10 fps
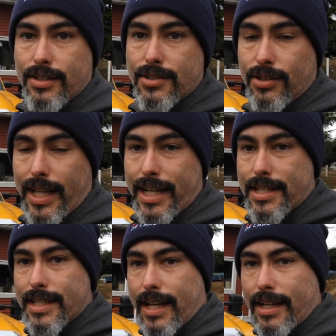So like I
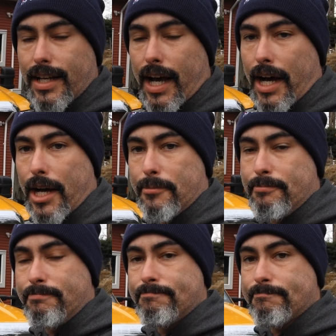said,
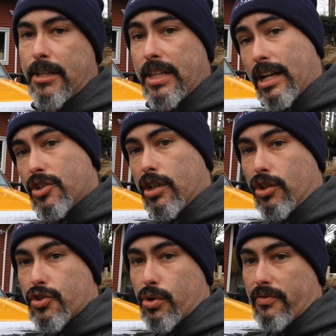that
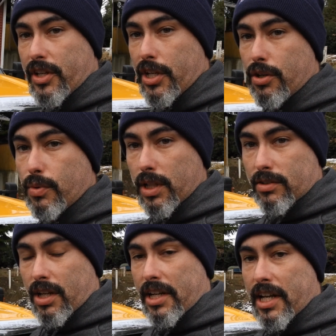little short video, will it
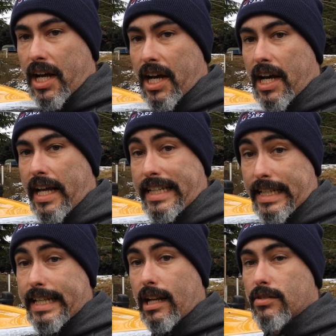run, it
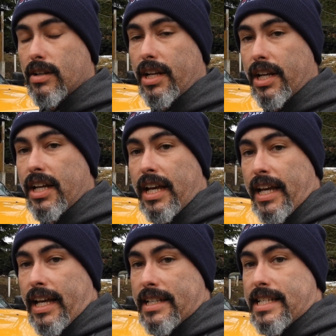did get it running.
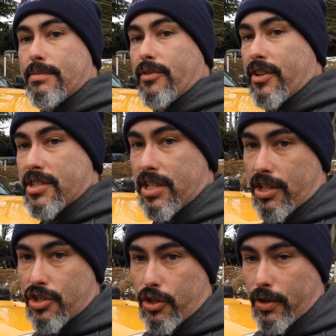It seemed to fix the
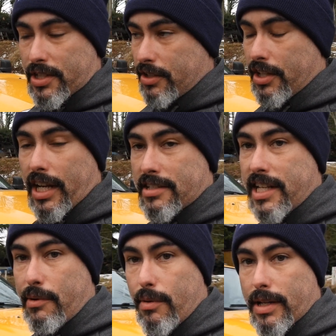issue until the next
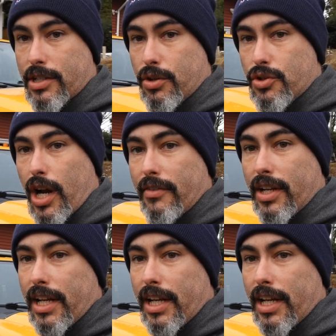day we went to go drive it